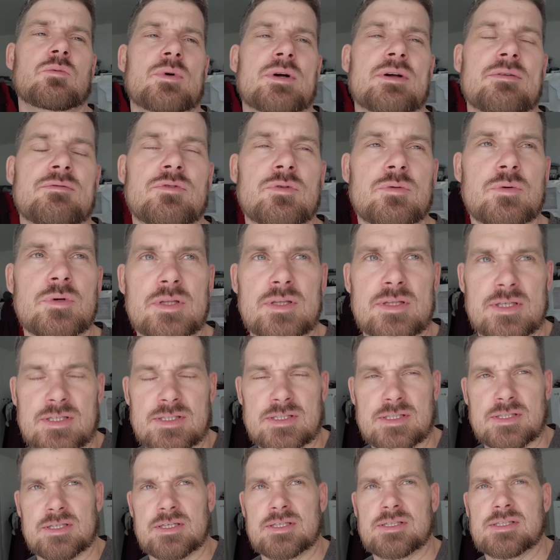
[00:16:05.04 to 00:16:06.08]
own way of doing
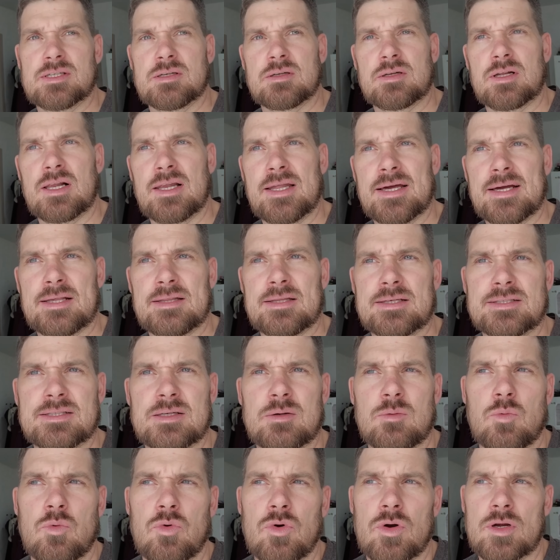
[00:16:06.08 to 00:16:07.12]
things, things that collect things
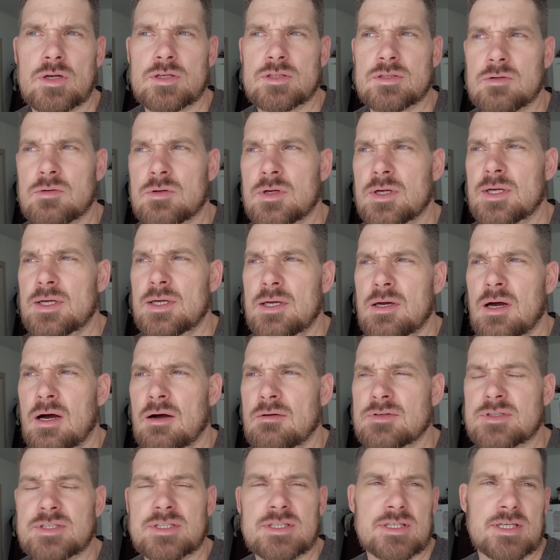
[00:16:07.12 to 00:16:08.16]
that work. So
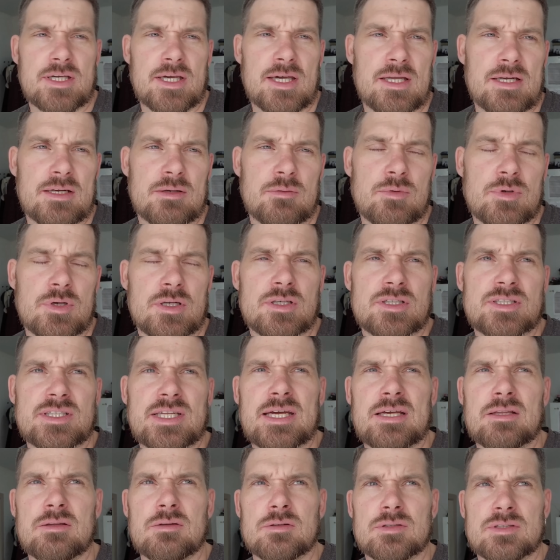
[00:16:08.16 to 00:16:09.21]
obviously in Canada, we
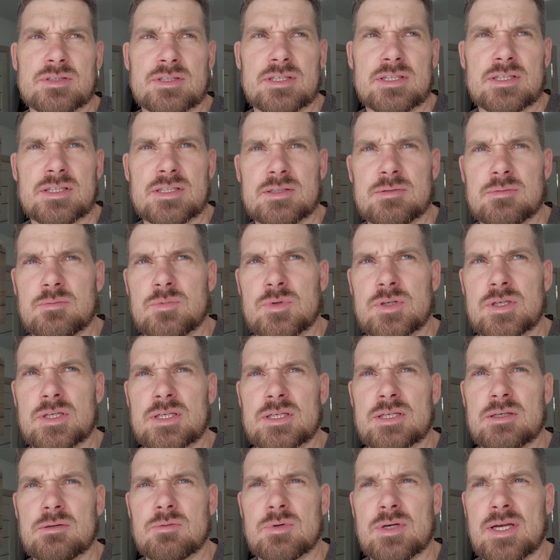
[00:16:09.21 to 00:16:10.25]
understand those things, and
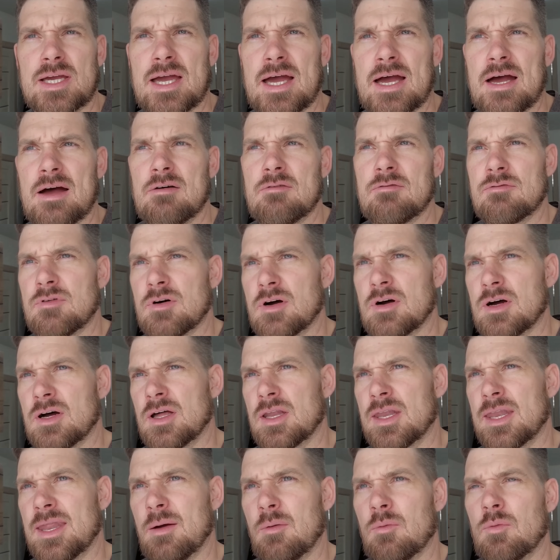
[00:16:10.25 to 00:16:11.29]
we we have
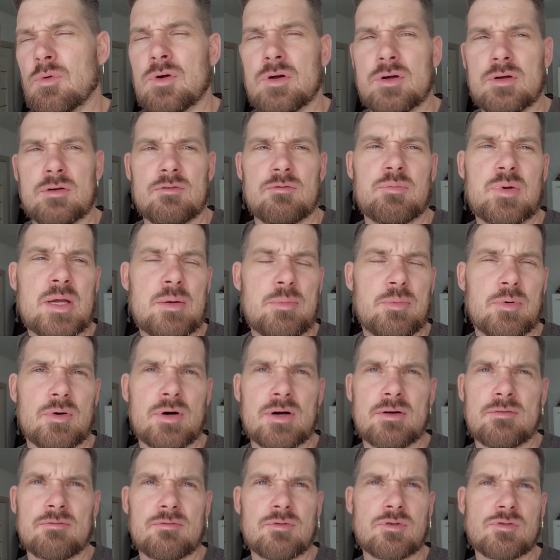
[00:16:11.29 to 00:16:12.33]
a network of people.
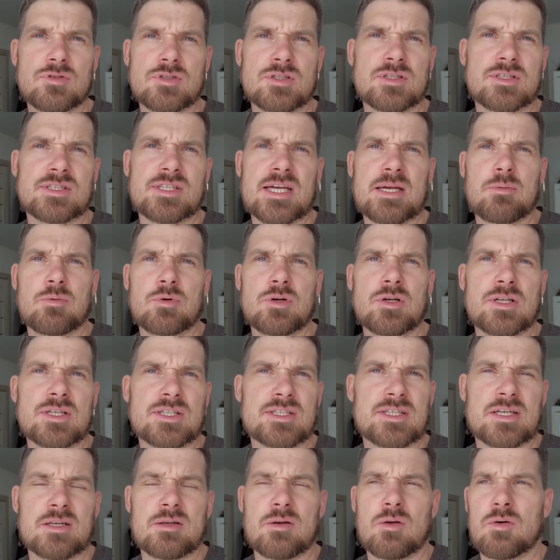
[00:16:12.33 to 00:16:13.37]
I've used the same real
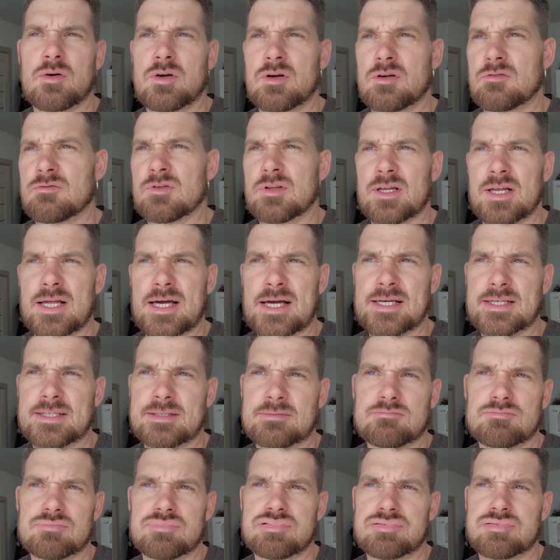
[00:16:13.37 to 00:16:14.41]
estate lawyer for the
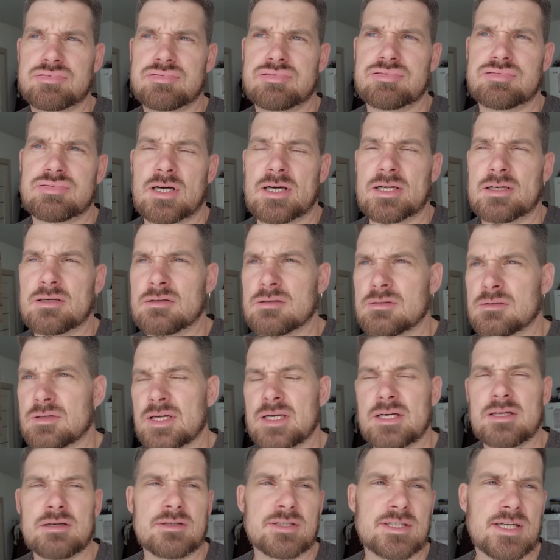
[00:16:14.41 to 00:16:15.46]
last. I don't know,
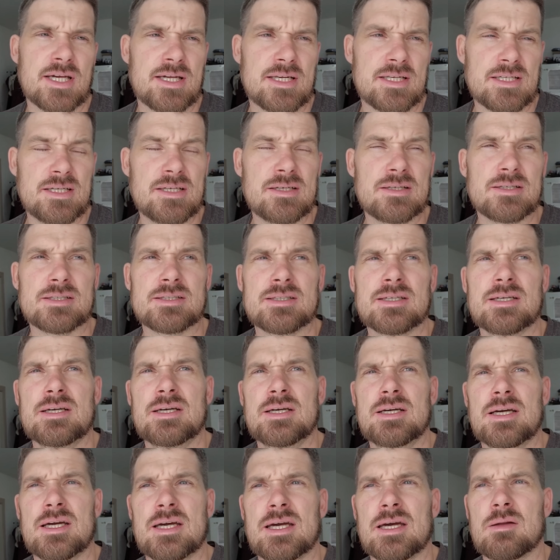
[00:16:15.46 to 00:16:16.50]
eight or ten years,
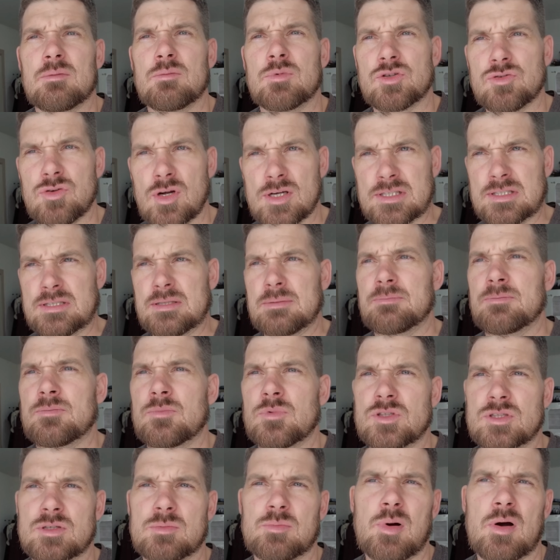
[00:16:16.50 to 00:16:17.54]
and we trust him.
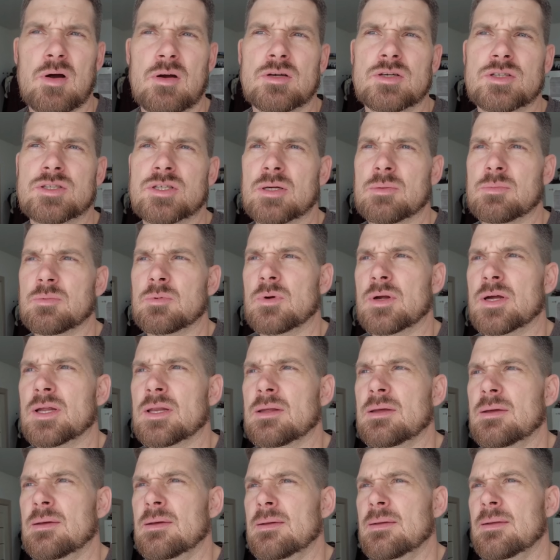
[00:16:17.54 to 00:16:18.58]
It's a partnership,
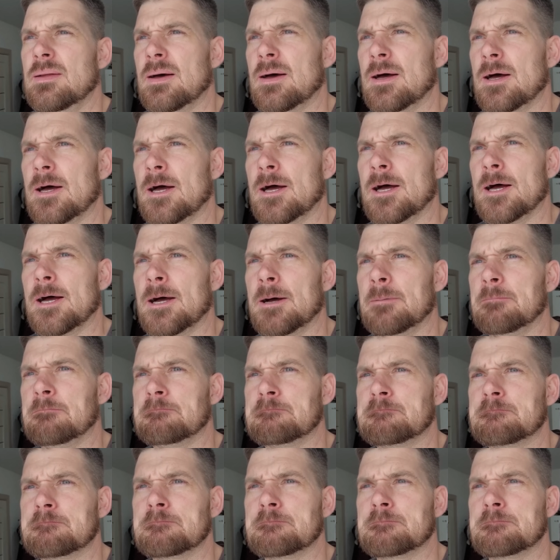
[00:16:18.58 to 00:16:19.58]
right? Um,